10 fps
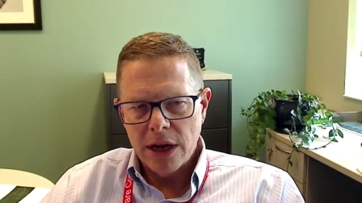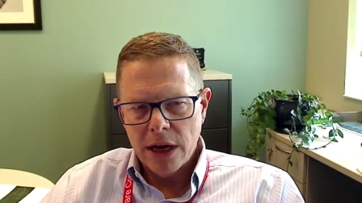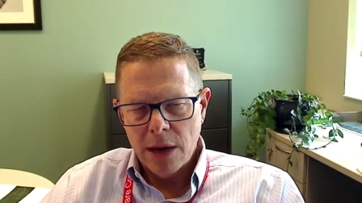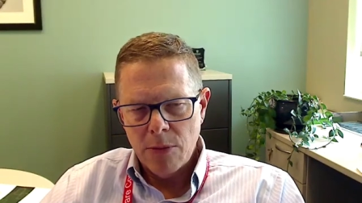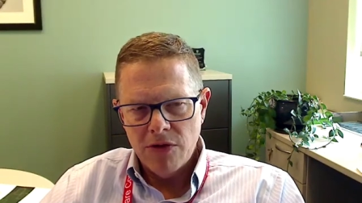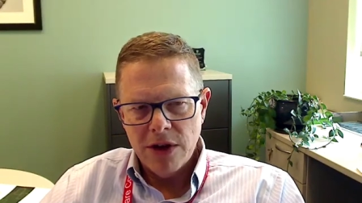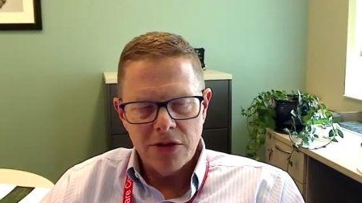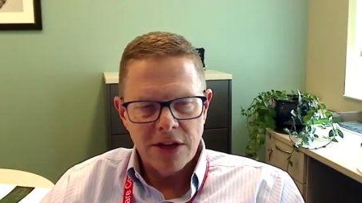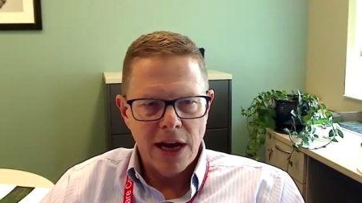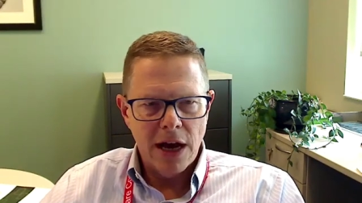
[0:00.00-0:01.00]
I moved out to
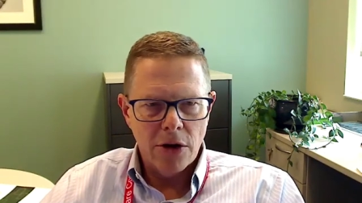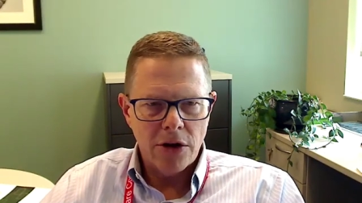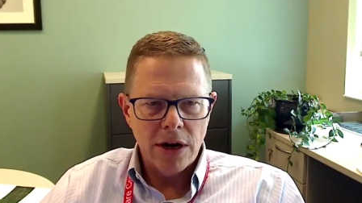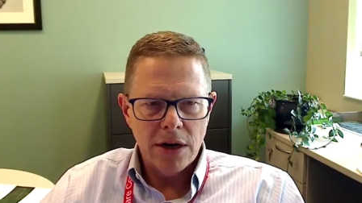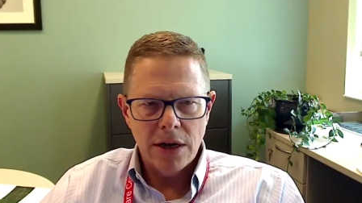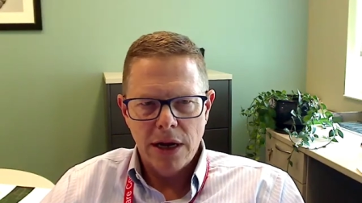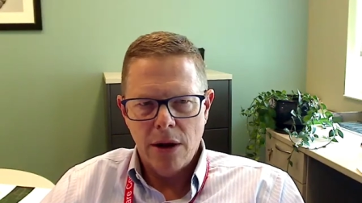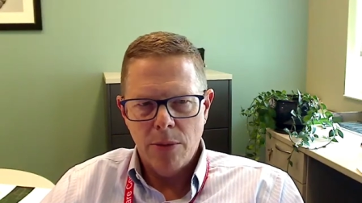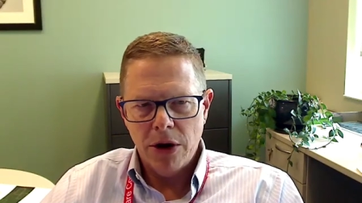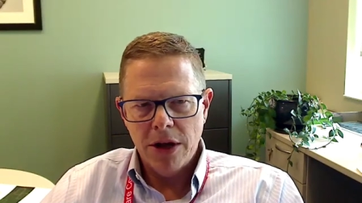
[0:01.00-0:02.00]
Calgary in
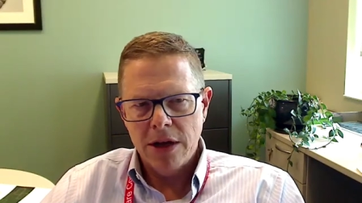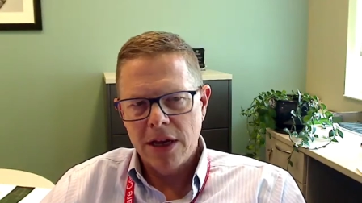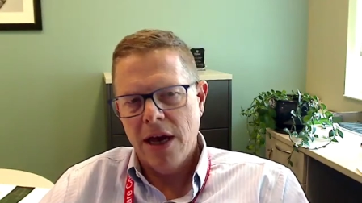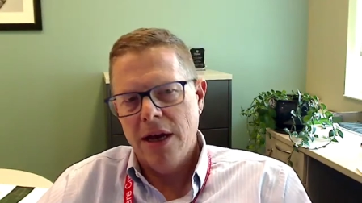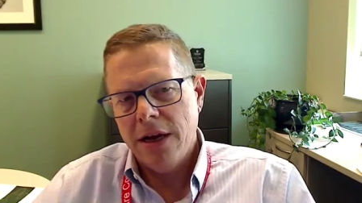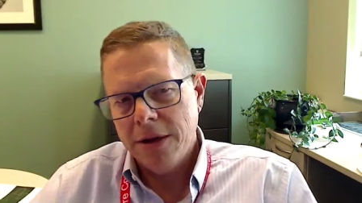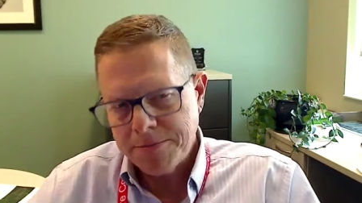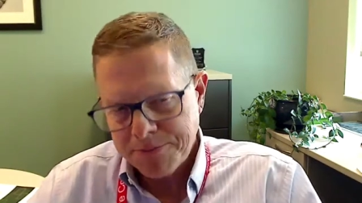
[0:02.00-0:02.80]
Alberta in Canada.